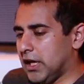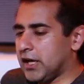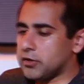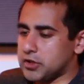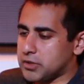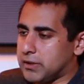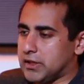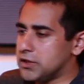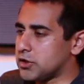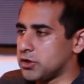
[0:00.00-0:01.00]
And I don't just mean
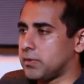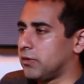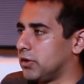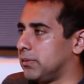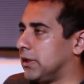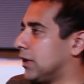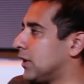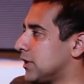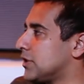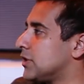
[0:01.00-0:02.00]
the East Coast, but I really mean like
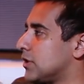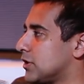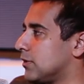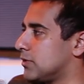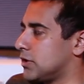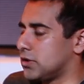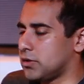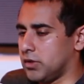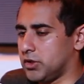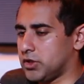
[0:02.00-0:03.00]
legacy systems and
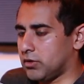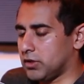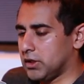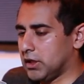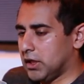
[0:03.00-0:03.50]
so on in general.